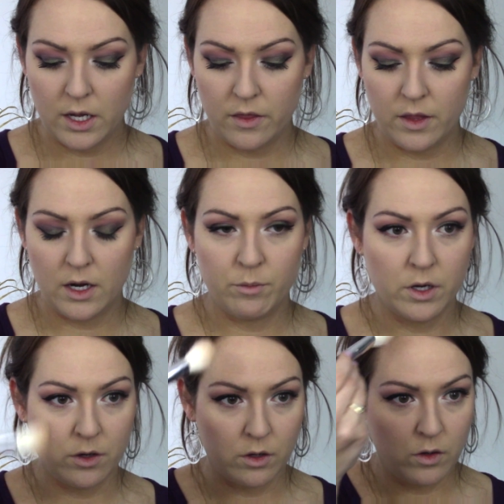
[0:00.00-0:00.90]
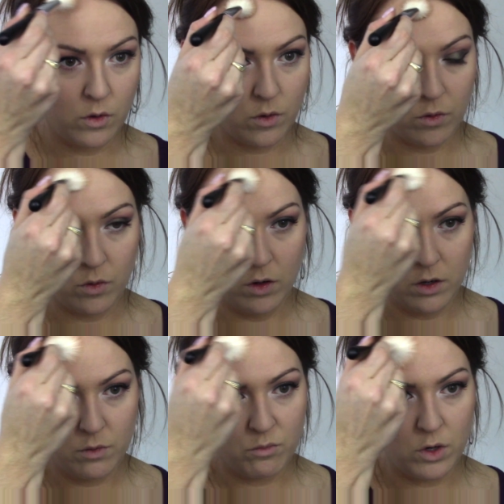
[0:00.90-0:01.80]
And then I'm gonna go
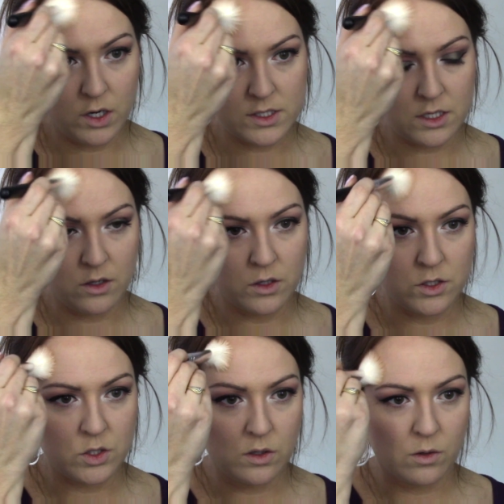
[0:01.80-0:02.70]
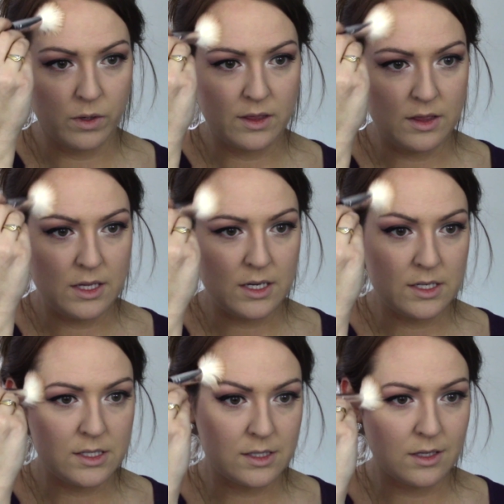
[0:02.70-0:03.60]
bronze and contour with
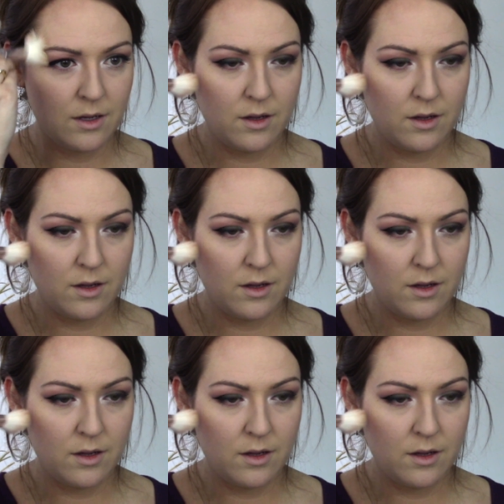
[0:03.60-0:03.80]
this.